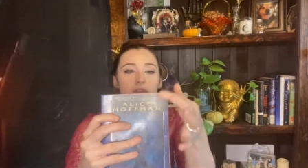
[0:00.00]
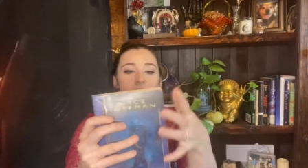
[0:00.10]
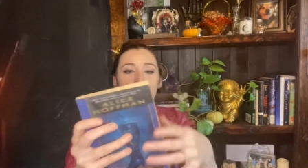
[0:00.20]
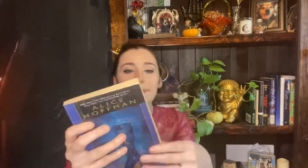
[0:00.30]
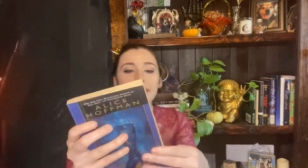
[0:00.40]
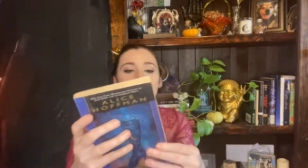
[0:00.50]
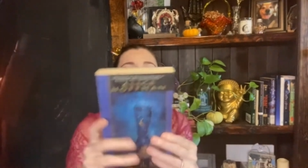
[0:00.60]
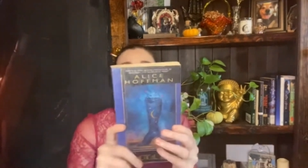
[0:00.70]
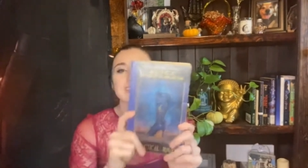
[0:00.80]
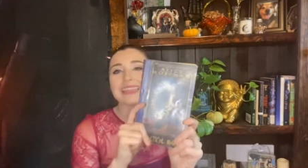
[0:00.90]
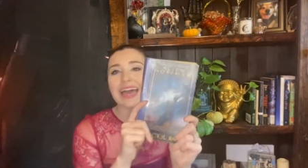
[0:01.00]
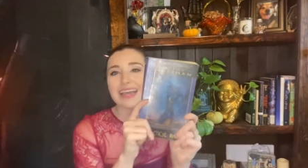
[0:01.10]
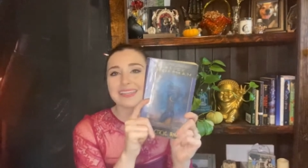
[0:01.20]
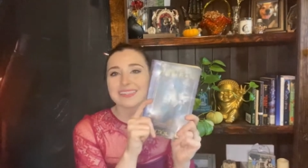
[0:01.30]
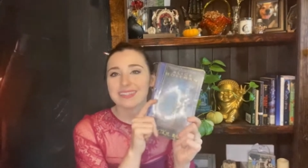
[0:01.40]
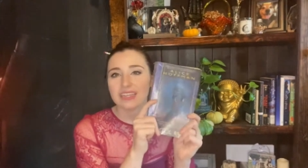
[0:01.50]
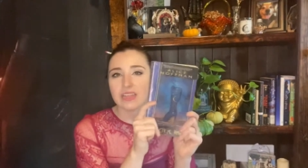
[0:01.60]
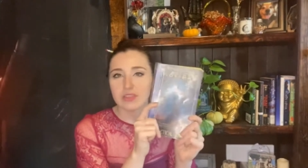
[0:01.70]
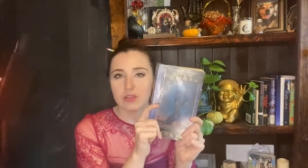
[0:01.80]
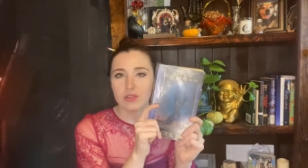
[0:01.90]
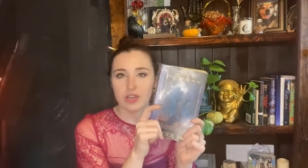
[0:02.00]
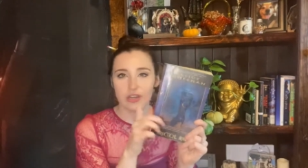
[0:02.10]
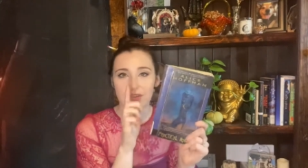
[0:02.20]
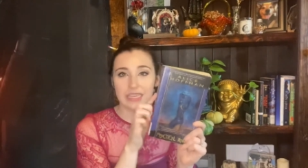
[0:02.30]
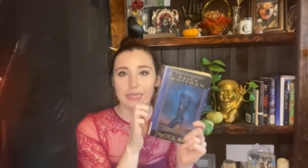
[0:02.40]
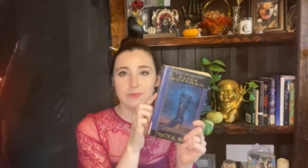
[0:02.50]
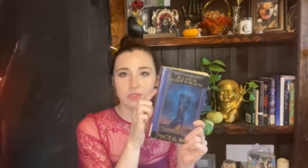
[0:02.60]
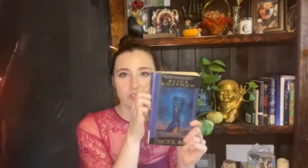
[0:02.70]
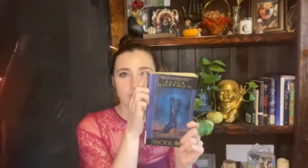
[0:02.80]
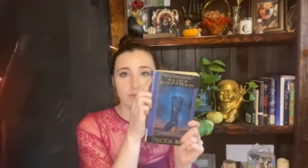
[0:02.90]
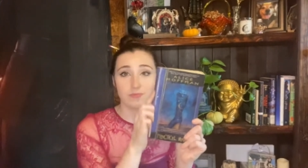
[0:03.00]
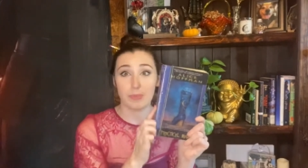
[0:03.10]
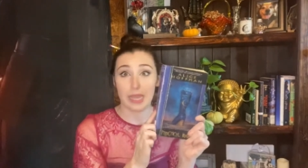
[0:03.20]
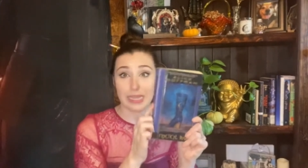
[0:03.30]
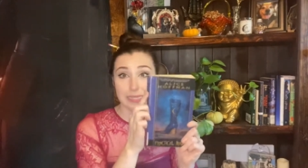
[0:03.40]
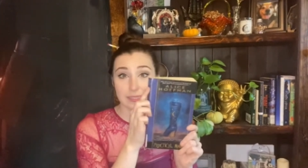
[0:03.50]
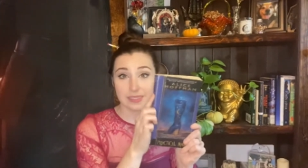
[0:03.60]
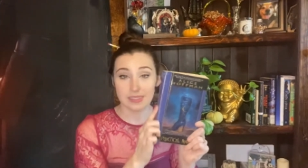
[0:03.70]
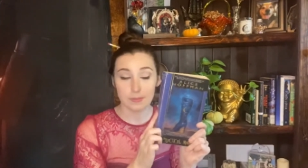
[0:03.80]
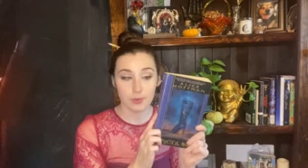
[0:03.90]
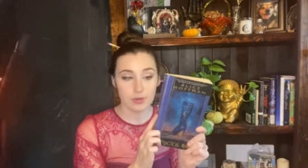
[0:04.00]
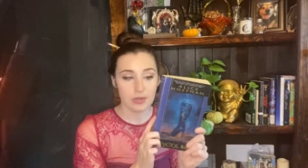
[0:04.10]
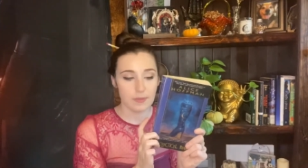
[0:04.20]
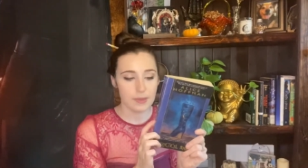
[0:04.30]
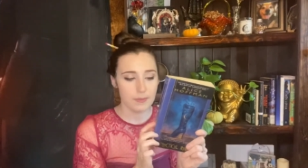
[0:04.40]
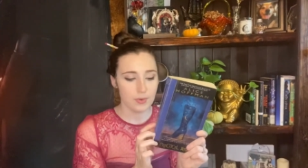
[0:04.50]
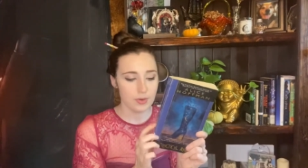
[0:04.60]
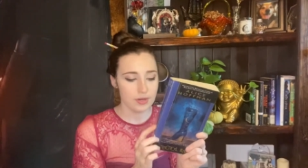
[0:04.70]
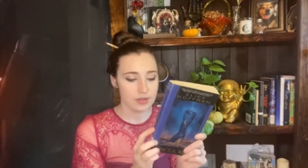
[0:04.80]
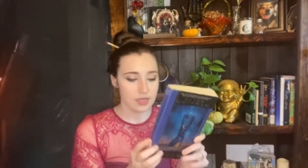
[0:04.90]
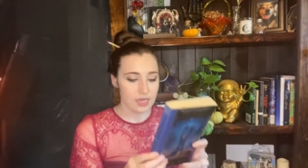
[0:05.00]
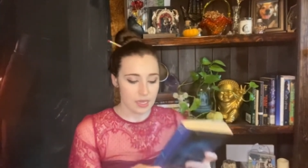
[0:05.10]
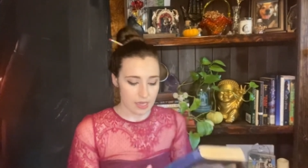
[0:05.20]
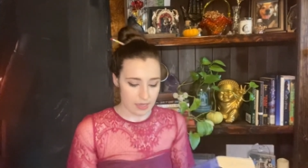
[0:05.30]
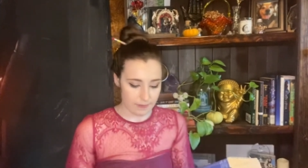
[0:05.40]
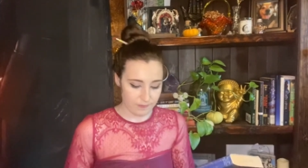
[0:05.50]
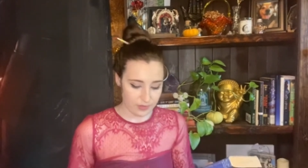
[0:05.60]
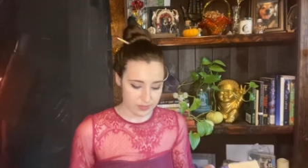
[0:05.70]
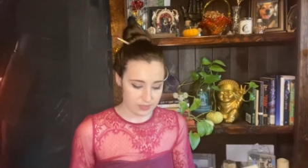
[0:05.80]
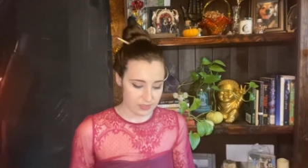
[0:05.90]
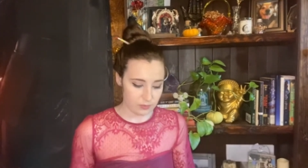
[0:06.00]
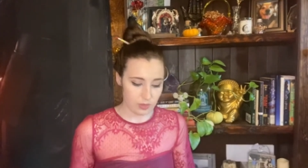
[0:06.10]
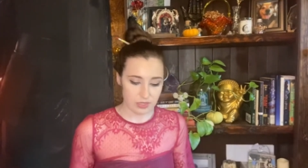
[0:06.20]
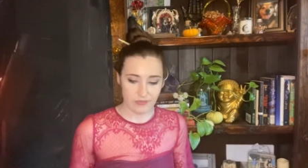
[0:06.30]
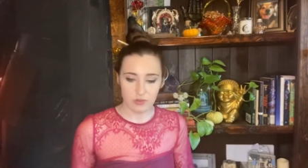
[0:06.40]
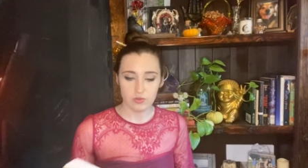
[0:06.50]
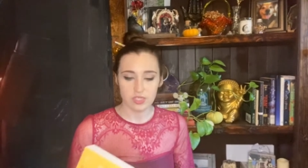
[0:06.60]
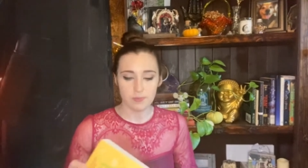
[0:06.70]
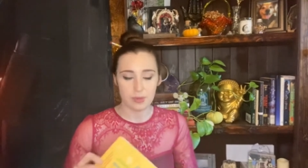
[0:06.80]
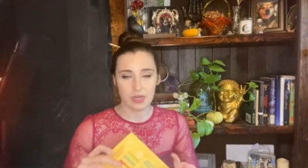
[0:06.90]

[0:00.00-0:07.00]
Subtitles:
It makes them just last a little longer, and it keeps their spines supported a bit more, versus one if you just bought a